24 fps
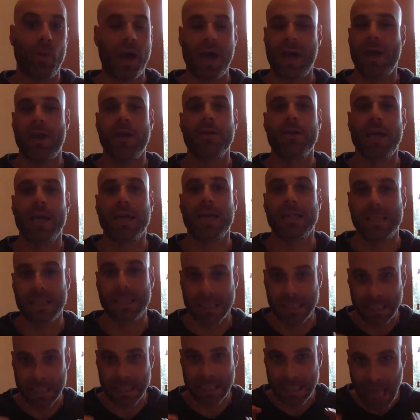are they
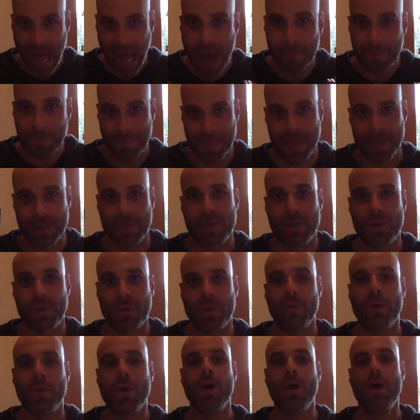stopping
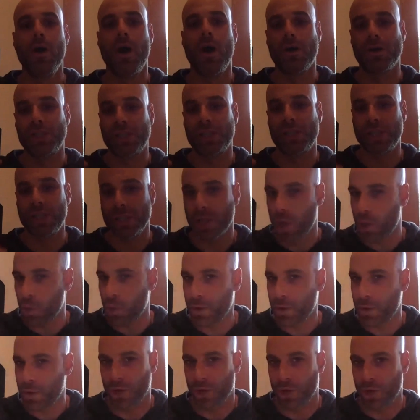you or slowing
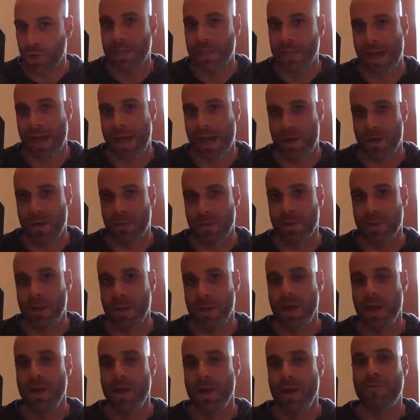you down
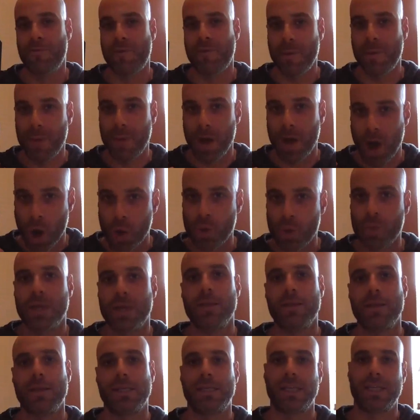from owning
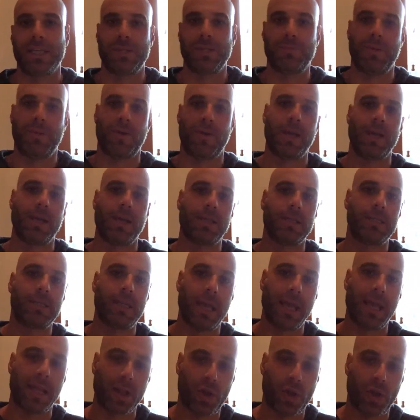this experience
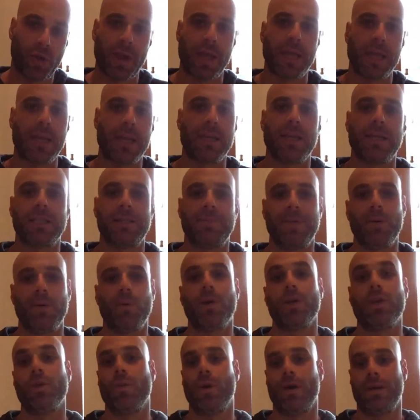and creating it to be what
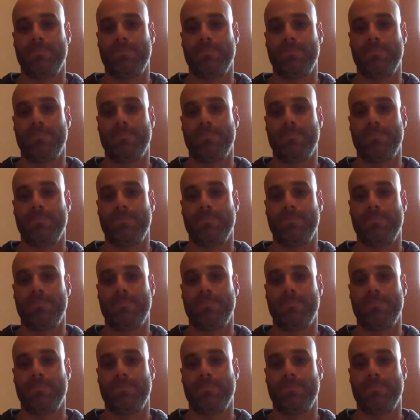you want?